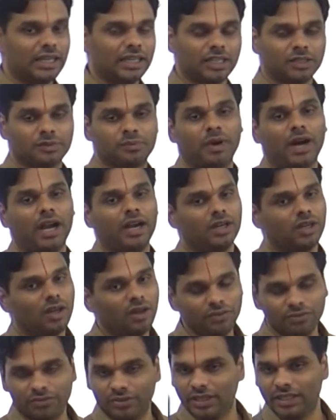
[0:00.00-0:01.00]
that are part
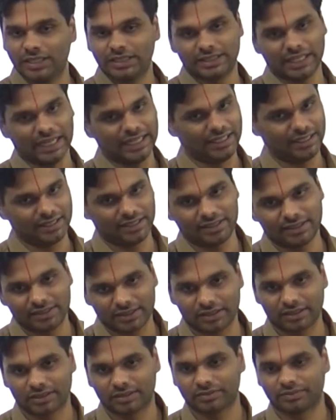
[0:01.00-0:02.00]
of
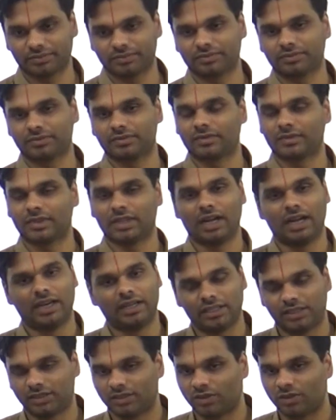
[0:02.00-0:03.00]
CITES.
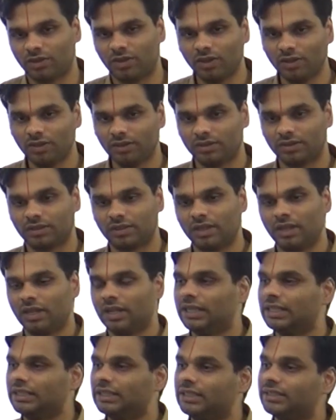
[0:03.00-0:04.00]
Understood, no?
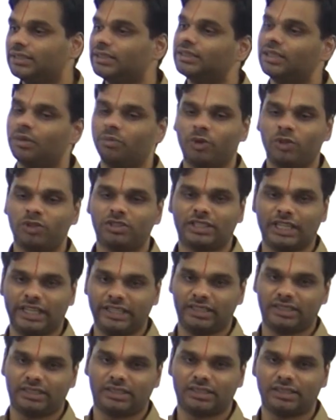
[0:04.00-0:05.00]
This is about
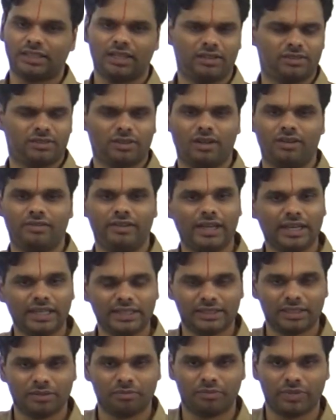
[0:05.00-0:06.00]
CITES. That's all.
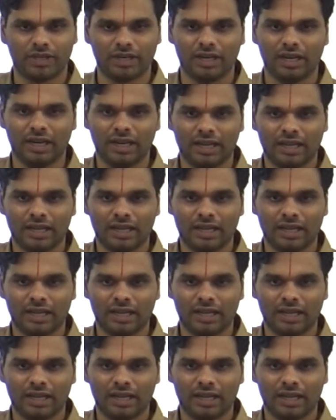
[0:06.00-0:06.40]
Very simple.